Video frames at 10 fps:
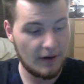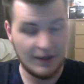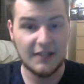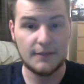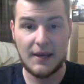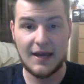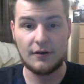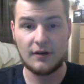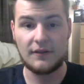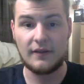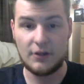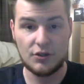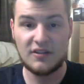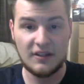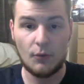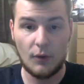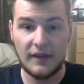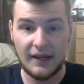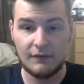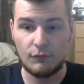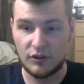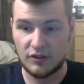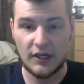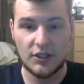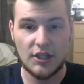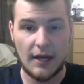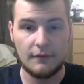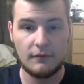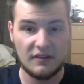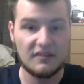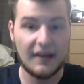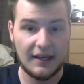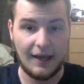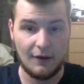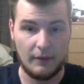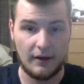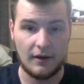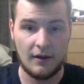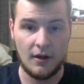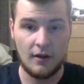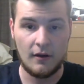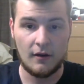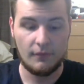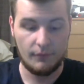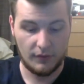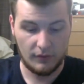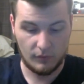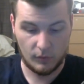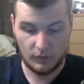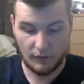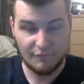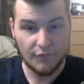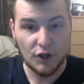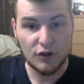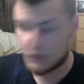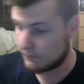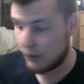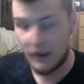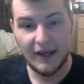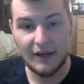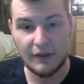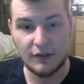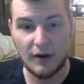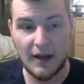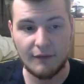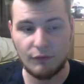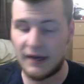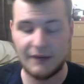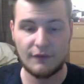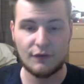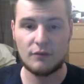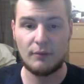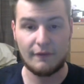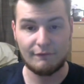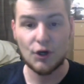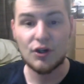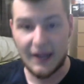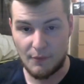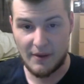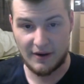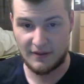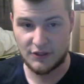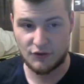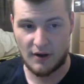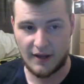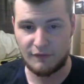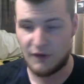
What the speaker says: ESPN or nothing. You just see the one that was a touchdown, the second Hail Mary. The first play of the drive, well, not even the first play, the first Hail Mary of that drive,